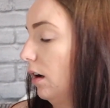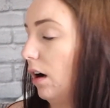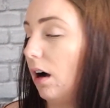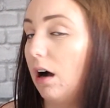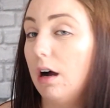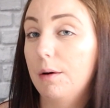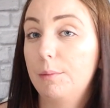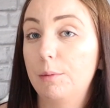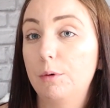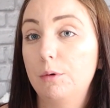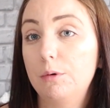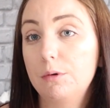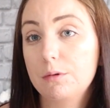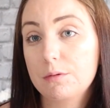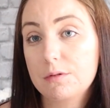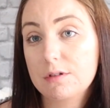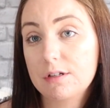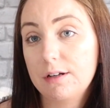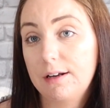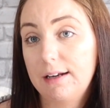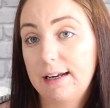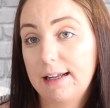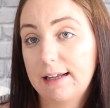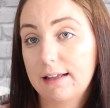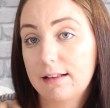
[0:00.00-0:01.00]
I will
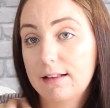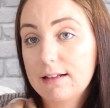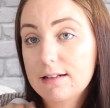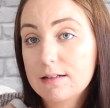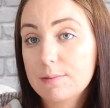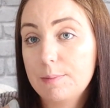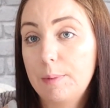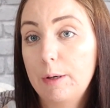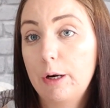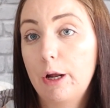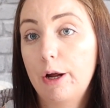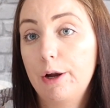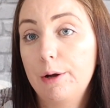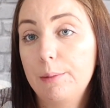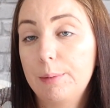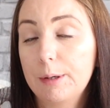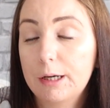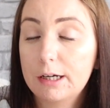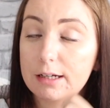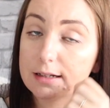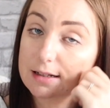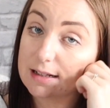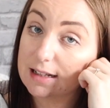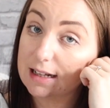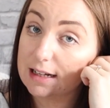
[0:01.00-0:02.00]
also link this below
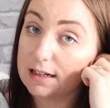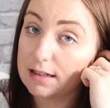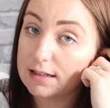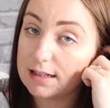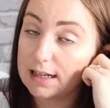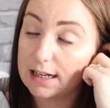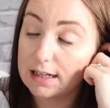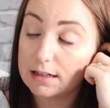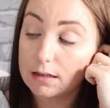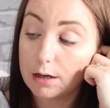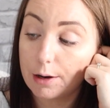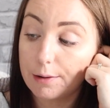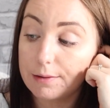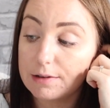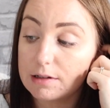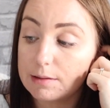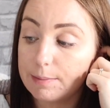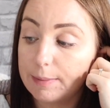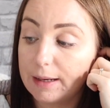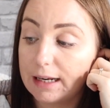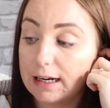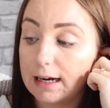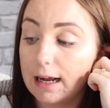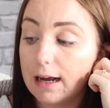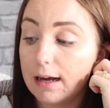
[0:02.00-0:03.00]
because this is going to
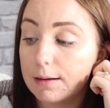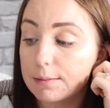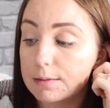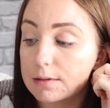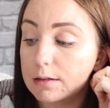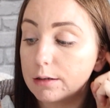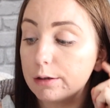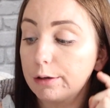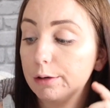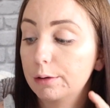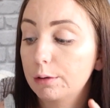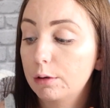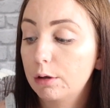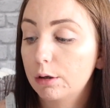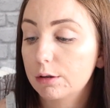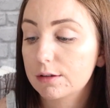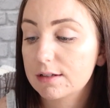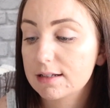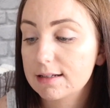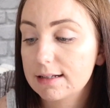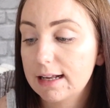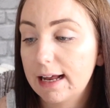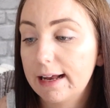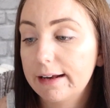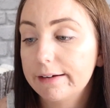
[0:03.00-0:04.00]
be an absolute
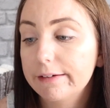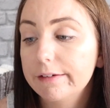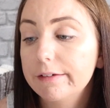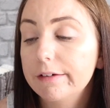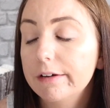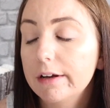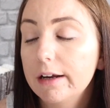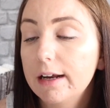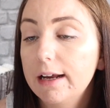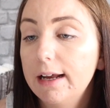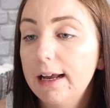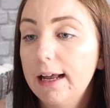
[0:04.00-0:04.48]
godsend.